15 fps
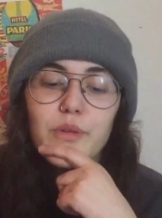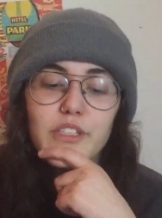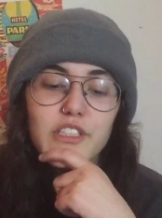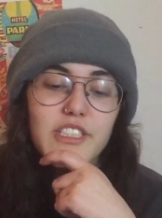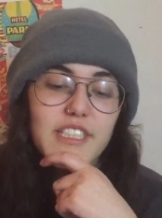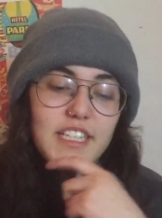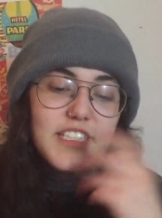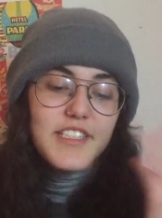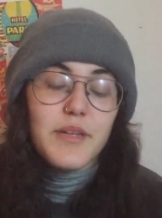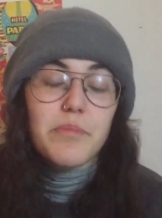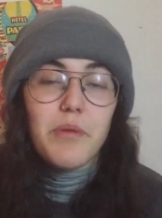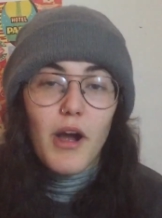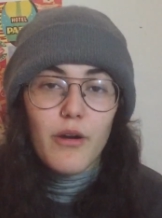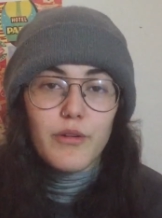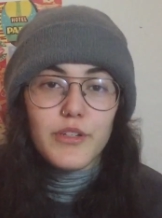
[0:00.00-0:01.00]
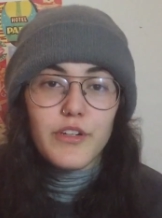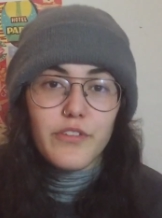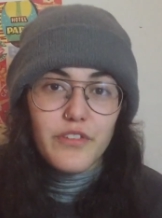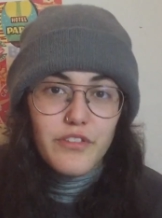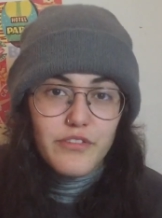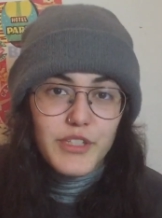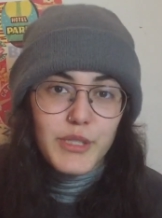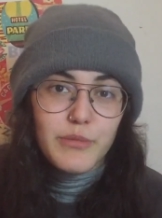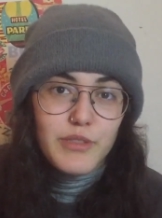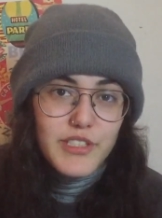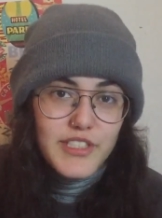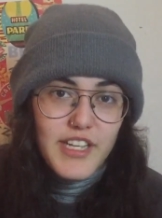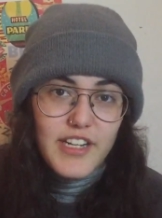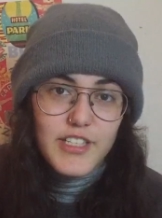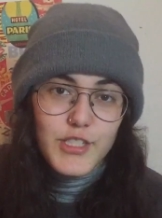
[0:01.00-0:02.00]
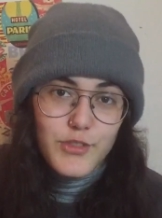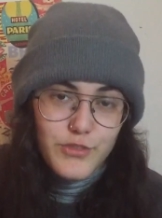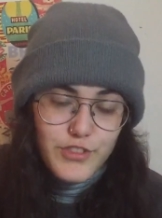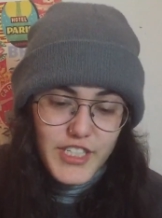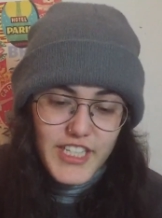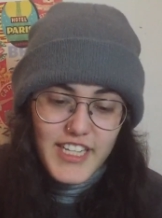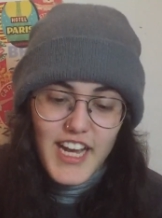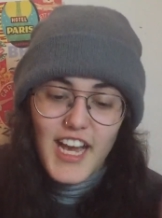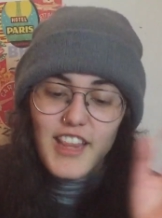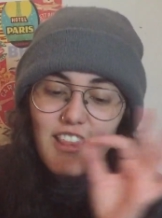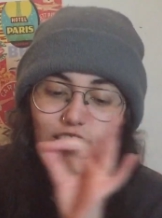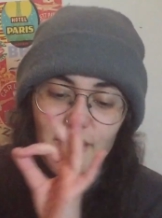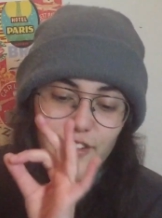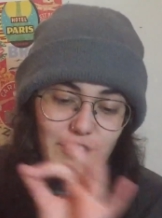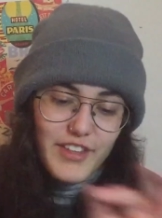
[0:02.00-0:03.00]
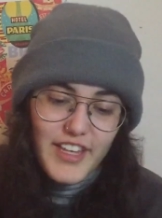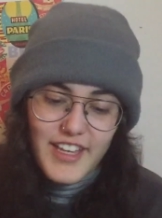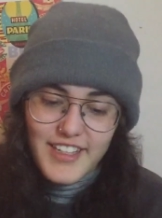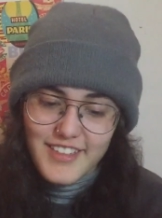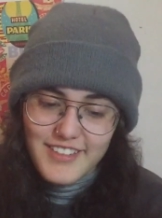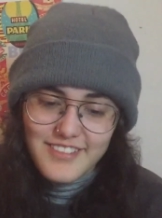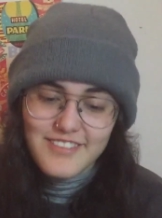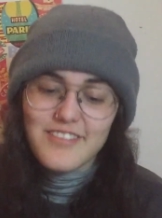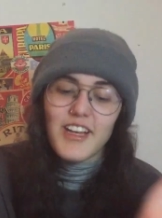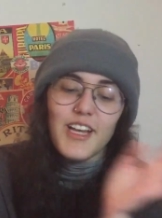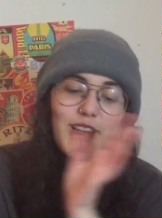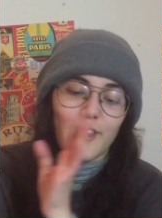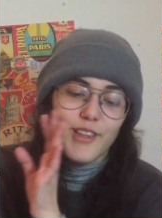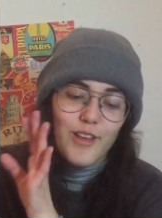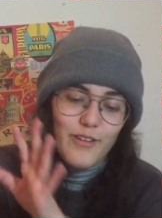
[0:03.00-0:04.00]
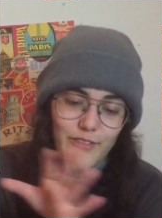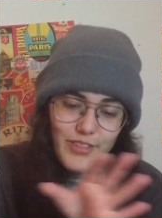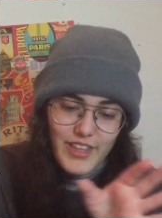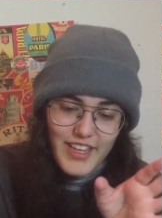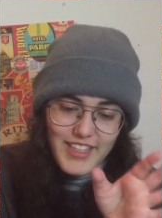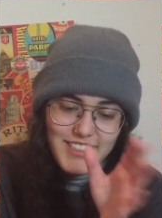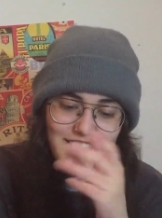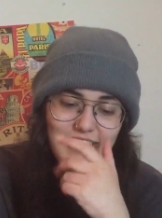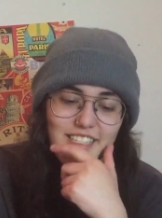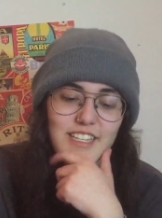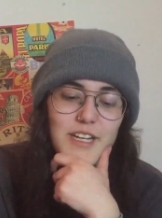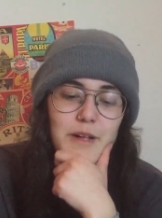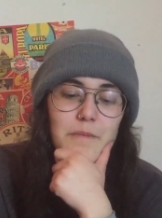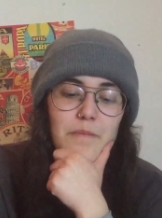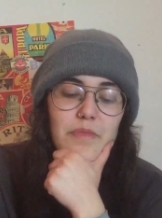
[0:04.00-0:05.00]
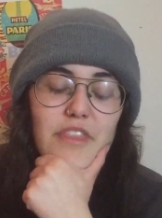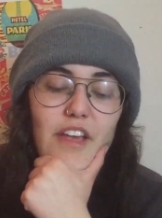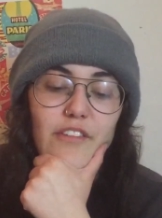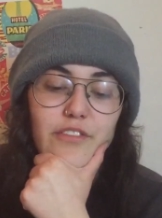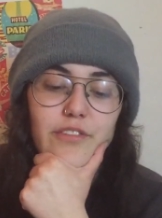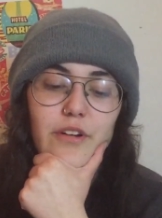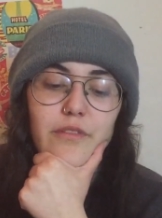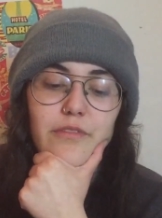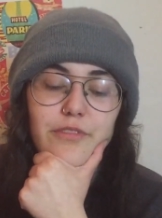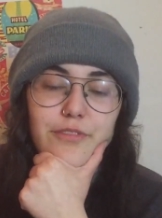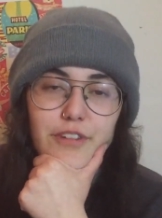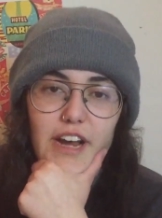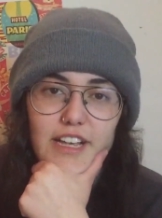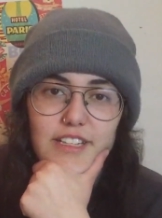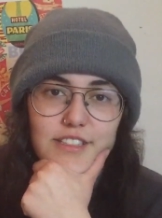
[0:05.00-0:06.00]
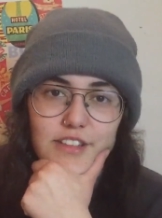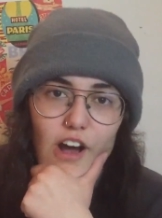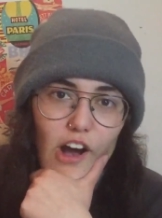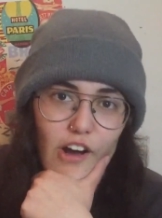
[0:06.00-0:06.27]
which says the power of three will set us free. I love that. I love that. Then from friends,